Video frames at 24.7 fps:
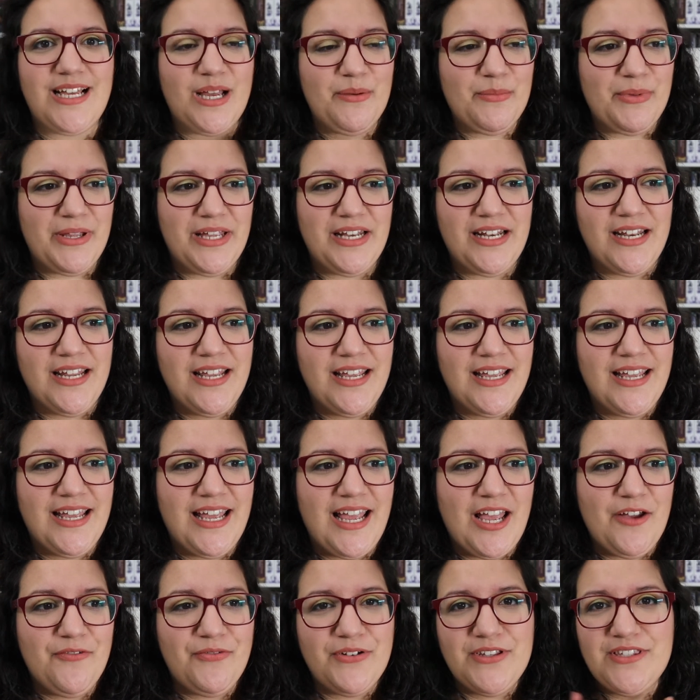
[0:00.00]
I mean,
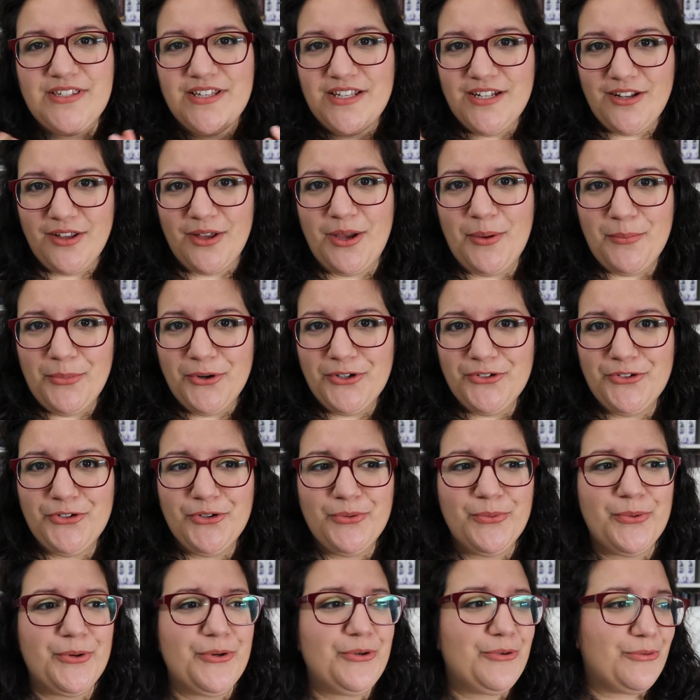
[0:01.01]
if it's a
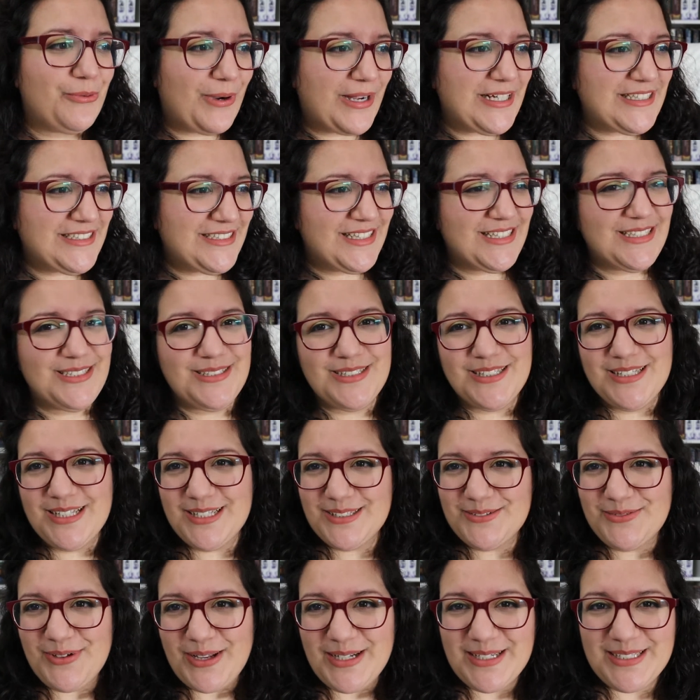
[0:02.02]
booktuber who writes this
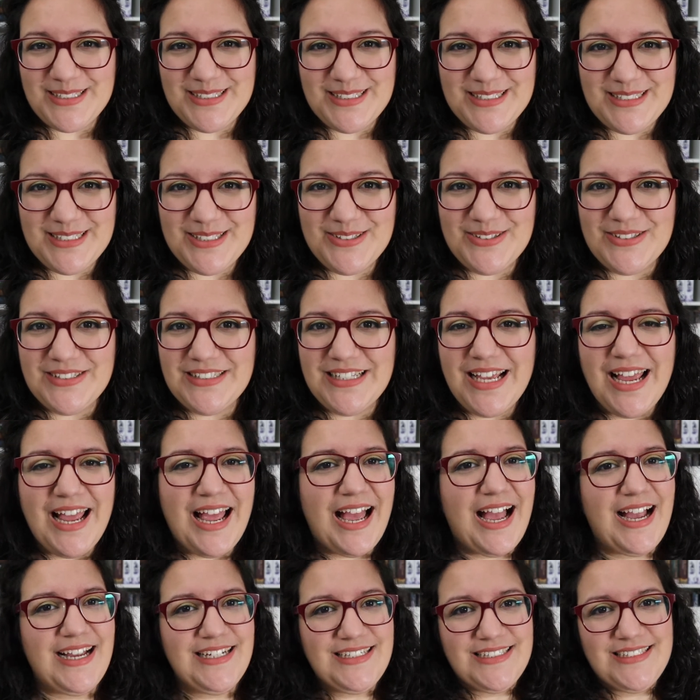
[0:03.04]
fantasy series,
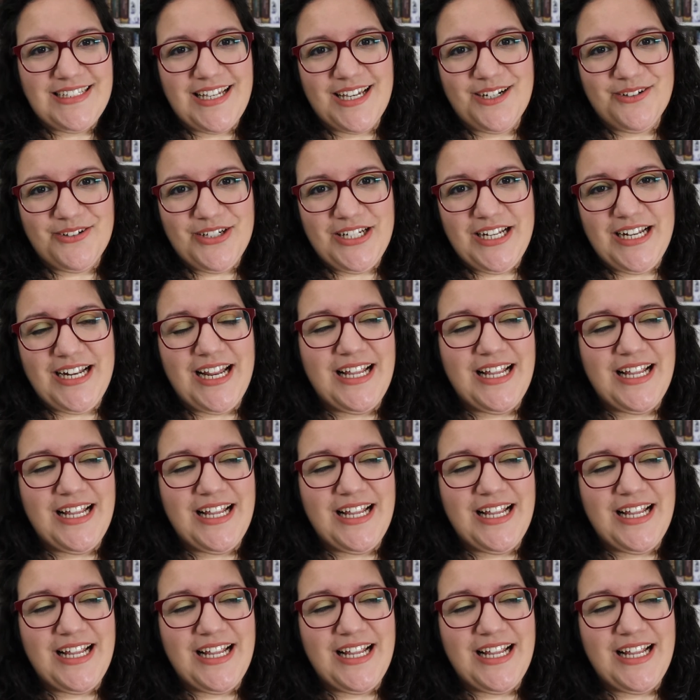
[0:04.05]
I just gotta read it.